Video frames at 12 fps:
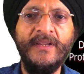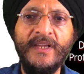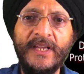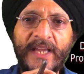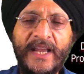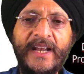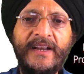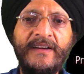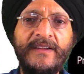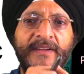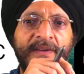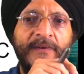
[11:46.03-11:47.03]
and
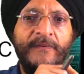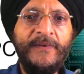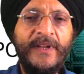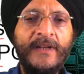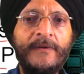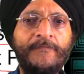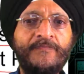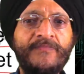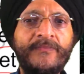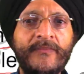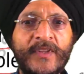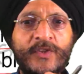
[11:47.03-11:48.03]
will
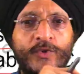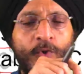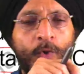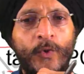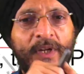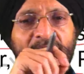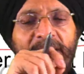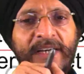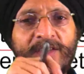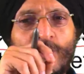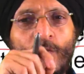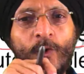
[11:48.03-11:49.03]

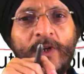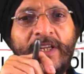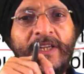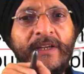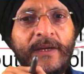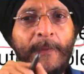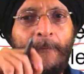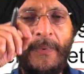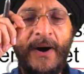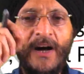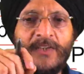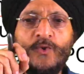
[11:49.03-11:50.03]
slowly
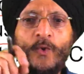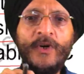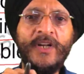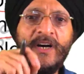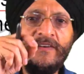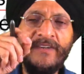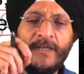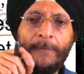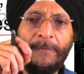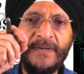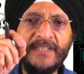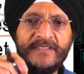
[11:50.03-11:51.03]
pass on our
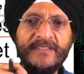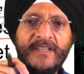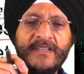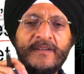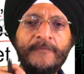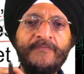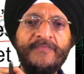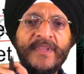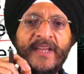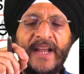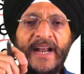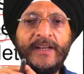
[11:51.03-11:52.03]
personal
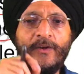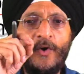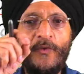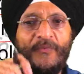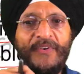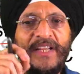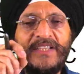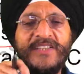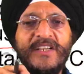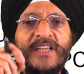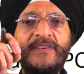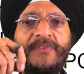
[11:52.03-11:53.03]
and confidential
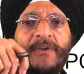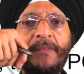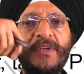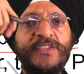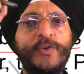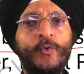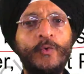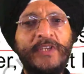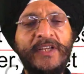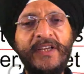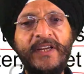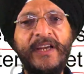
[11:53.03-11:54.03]
information to
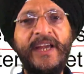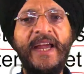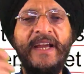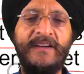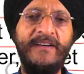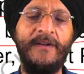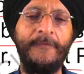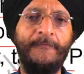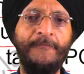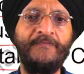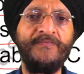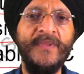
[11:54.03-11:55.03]
the hacker,
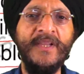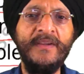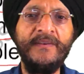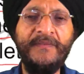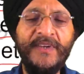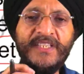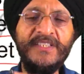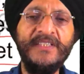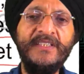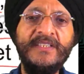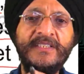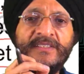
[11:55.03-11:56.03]
which
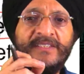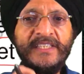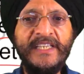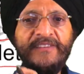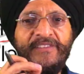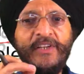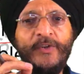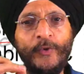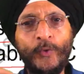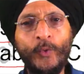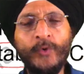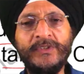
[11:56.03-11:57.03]
they will
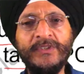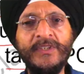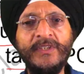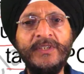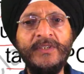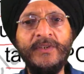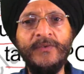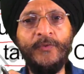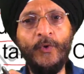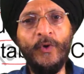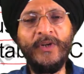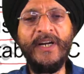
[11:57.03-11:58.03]
use
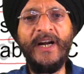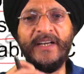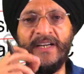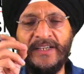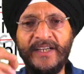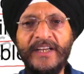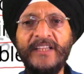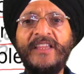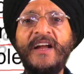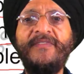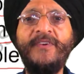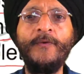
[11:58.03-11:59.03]
for identity
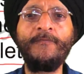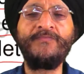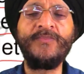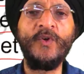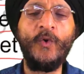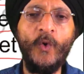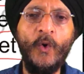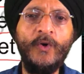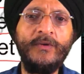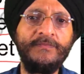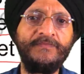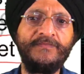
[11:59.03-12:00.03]
theft,
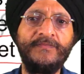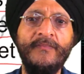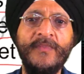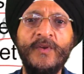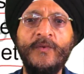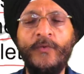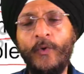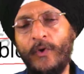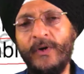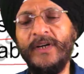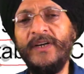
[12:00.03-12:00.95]
or for